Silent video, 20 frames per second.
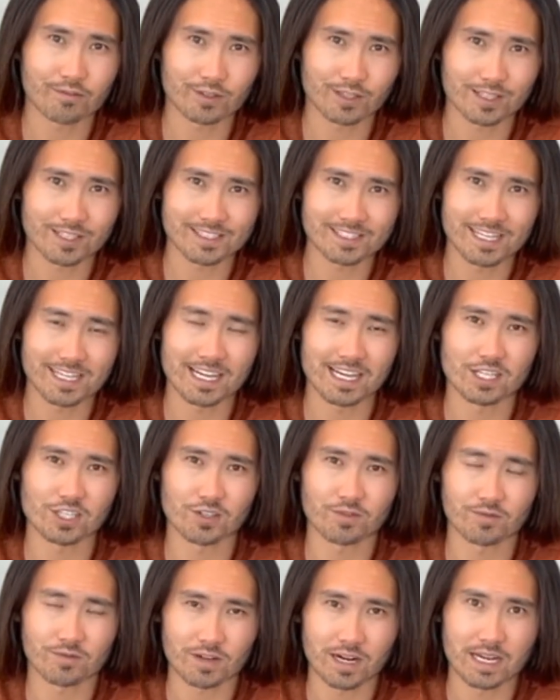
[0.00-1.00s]
real estate
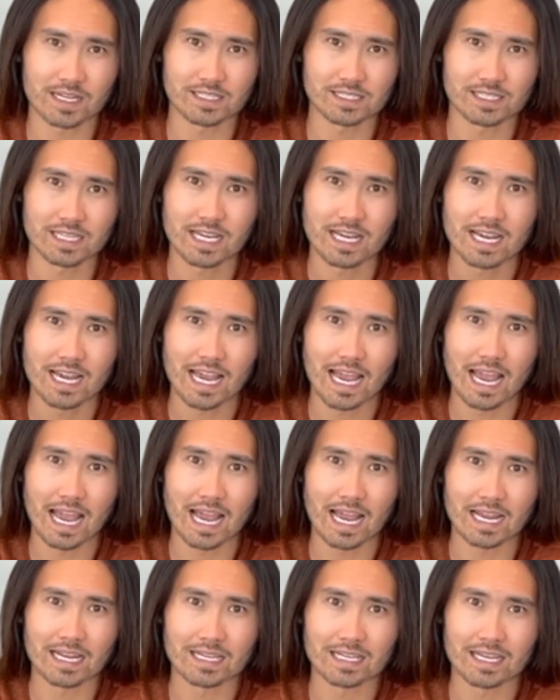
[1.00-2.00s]
agent friends,
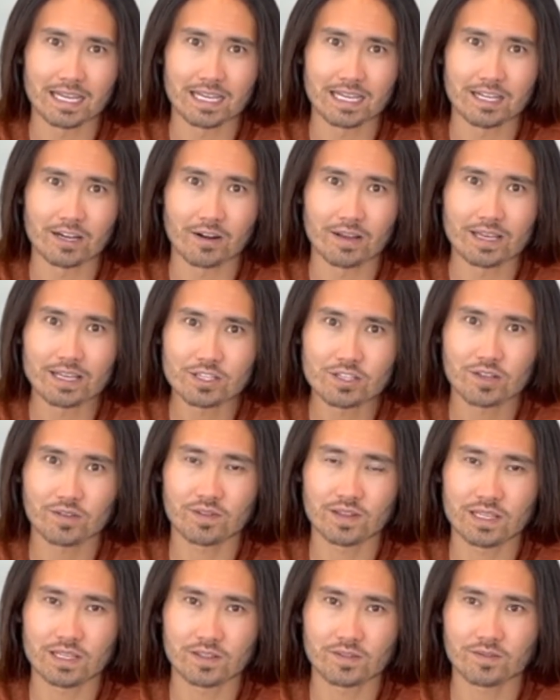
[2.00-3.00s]
and uh, you know each of
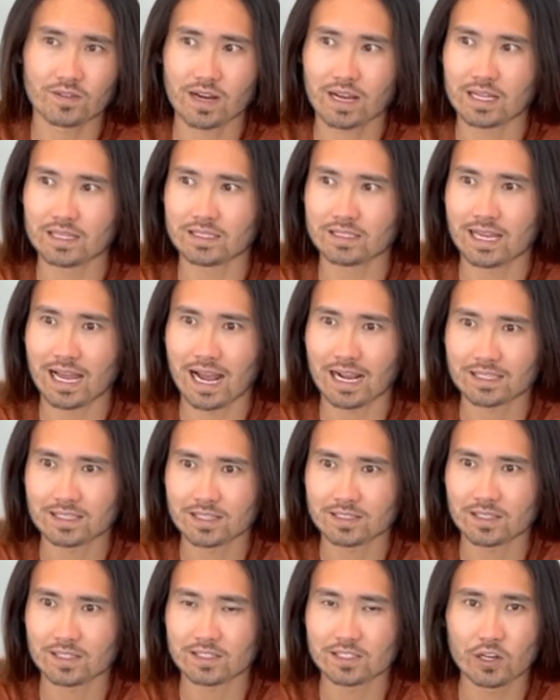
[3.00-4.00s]
these friends acts
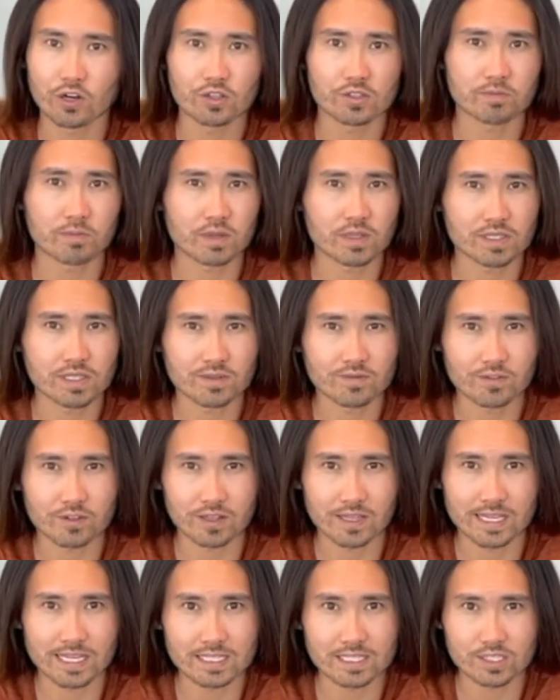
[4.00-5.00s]
as a salesperson for
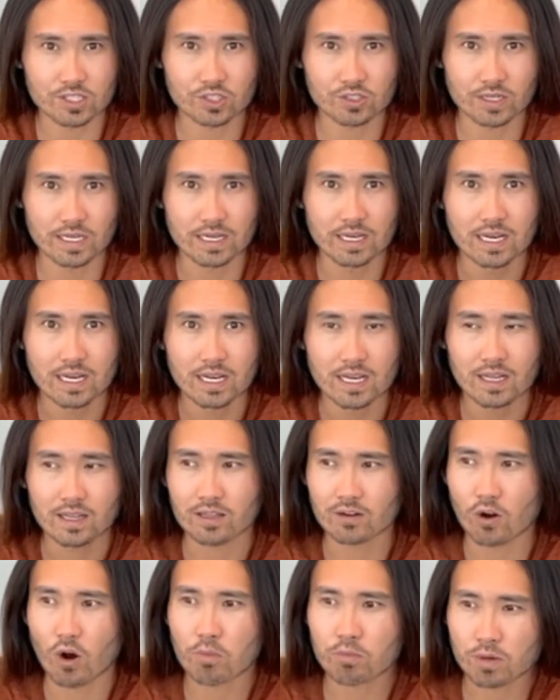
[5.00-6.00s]
the industry.
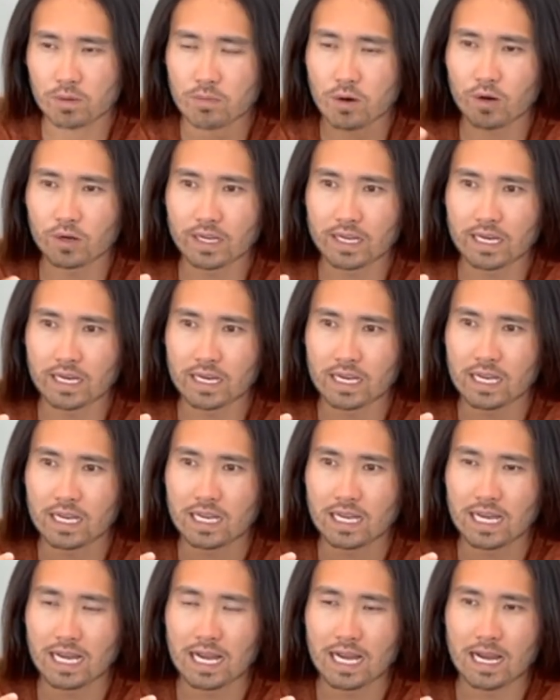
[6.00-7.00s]
They're all promoting,
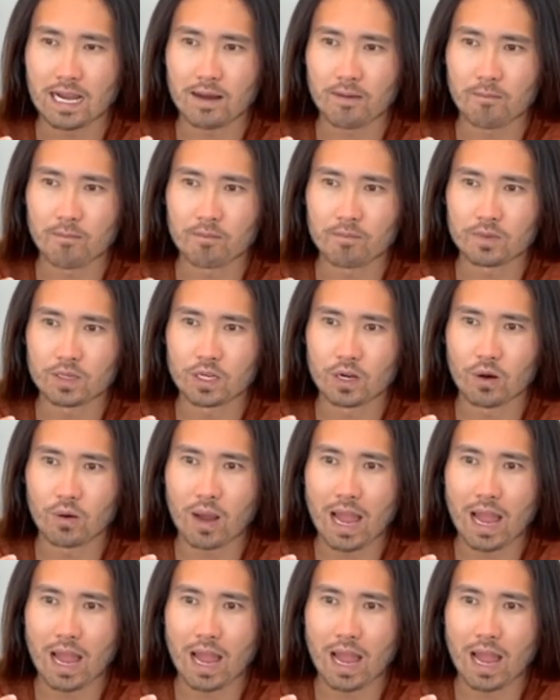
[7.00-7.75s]
um, you know,